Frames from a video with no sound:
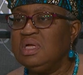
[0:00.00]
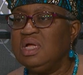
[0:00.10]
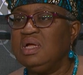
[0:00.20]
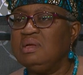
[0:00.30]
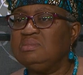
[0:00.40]

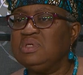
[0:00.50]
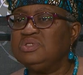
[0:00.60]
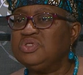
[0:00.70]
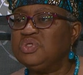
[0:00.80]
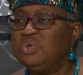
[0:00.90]

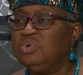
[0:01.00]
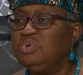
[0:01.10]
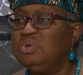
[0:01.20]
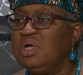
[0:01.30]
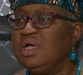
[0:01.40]

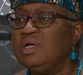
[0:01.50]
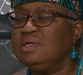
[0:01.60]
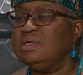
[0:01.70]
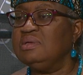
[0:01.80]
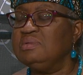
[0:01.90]

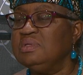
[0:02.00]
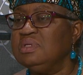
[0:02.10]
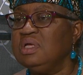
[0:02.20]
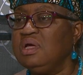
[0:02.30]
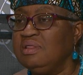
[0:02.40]

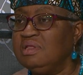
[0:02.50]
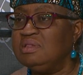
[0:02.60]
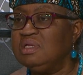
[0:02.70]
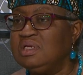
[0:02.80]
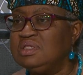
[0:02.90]
The other
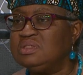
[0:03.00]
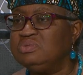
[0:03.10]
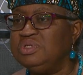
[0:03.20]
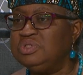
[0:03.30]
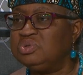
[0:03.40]
thing is
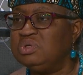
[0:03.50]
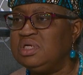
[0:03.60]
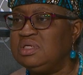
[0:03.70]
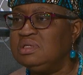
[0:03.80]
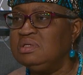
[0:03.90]
green
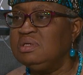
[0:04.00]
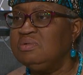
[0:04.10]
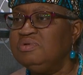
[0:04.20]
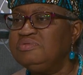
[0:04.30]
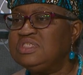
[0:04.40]
trade.
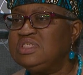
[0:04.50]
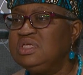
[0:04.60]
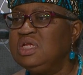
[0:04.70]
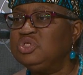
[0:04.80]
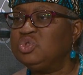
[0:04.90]
We've
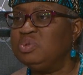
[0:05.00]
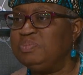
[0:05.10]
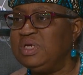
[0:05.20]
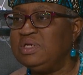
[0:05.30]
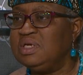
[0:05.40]
seen a
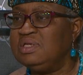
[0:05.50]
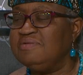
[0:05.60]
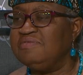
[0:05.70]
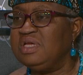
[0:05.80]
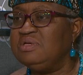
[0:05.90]
tripling in the
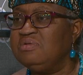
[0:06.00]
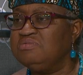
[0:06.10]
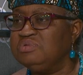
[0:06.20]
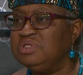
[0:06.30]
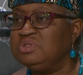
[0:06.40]
value of
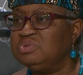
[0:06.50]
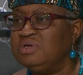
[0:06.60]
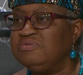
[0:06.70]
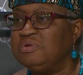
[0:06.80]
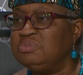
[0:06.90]
green
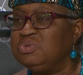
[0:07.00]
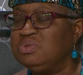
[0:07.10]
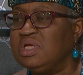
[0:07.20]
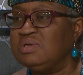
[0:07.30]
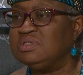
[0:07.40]
trade from
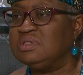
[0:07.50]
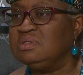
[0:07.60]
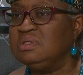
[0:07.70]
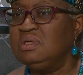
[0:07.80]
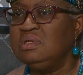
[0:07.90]

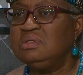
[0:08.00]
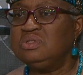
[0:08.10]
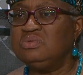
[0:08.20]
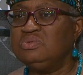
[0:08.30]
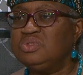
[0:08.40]
2000
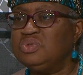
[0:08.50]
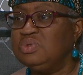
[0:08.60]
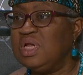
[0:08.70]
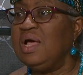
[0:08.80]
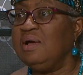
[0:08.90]
to
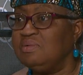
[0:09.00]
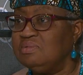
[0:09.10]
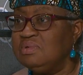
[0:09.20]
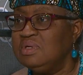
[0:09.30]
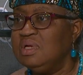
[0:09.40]
now
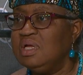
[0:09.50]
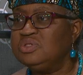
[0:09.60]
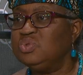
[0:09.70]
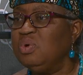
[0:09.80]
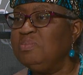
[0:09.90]

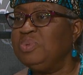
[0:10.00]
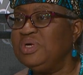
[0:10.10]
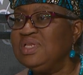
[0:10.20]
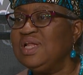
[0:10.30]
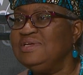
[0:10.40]
to
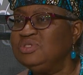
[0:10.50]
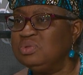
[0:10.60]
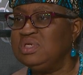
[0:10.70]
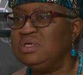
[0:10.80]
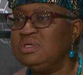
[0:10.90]
1.9
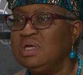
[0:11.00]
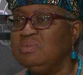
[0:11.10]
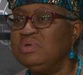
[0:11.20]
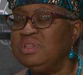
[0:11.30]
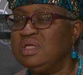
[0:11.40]
trillion,
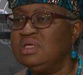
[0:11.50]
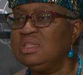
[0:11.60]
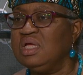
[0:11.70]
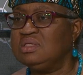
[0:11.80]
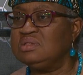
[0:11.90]
and we think
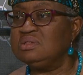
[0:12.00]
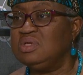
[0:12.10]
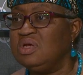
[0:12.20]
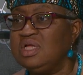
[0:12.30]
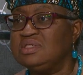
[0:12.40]
that
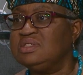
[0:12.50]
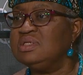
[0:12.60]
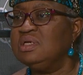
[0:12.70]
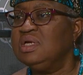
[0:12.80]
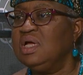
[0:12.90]
dollars,
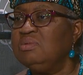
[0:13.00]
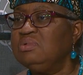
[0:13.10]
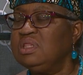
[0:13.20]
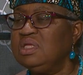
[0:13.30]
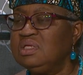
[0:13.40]
and
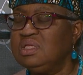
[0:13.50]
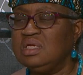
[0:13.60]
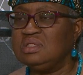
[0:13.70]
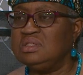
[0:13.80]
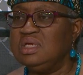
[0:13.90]
we think
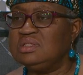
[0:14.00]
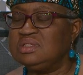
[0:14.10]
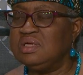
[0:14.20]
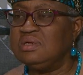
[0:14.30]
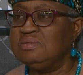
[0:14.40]
that there's
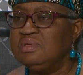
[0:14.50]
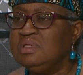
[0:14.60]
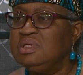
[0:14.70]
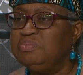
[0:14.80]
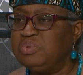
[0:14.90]

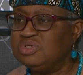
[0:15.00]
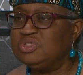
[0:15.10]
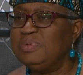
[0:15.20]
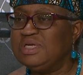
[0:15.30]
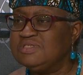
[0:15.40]
the
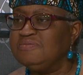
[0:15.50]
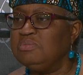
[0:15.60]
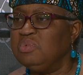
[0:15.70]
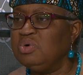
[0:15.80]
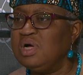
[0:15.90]
prospects for
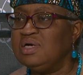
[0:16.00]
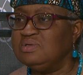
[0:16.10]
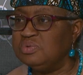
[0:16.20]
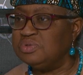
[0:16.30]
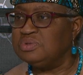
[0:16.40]
more are
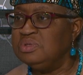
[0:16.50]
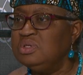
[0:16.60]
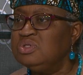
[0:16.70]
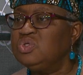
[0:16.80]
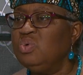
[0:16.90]
good.
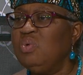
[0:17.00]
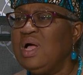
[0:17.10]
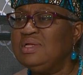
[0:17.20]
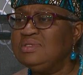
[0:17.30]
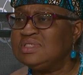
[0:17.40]
So
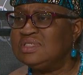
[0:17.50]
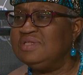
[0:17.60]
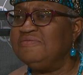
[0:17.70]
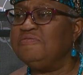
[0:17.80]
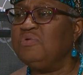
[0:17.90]
whilst
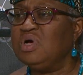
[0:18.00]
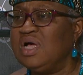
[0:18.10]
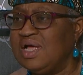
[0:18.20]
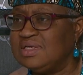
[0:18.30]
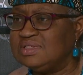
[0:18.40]
the
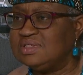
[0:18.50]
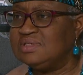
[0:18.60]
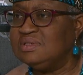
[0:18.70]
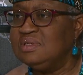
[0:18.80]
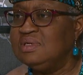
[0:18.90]

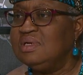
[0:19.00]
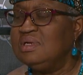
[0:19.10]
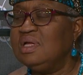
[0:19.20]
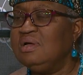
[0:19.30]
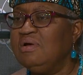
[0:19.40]
forecast
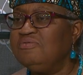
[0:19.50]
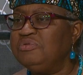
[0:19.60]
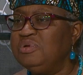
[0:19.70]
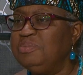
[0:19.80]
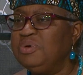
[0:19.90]
of
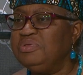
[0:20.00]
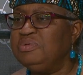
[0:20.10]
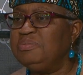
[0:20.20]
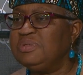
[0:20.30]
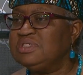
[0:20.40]

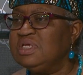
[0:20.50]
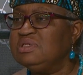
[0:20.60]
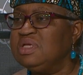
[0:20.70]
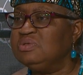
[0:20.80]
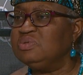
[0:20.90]

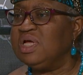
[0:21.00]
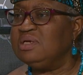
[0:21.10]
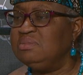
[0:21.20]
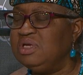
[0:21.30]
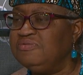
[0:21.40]
3.3% that we
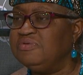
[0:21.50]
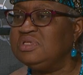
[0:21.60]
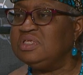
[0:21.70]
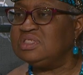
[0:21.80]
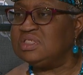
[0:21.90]
had made for
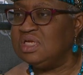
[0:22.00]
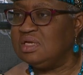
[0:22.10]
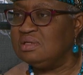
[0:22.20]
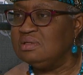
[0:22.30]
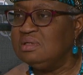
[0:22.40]
this
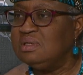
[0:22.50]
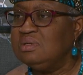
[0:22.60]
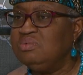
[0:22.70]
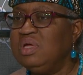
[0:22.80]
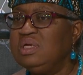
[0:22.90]
year,
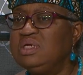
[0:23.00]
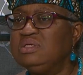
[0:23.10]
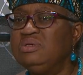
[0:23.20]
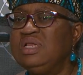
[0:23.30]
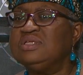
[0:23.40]
we're a
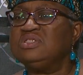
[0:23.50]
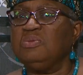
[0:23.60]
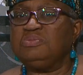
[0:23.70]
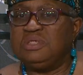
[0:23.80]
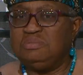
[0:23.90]
little less
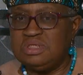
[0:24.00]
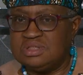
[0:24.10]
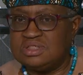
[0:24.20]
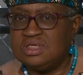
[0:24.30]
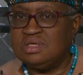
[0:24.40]

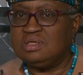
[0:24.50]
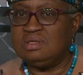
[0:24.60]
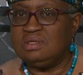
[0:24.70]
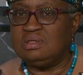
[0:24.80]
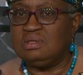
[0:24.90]
optimistic
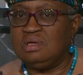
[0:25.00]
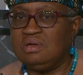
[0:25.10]
in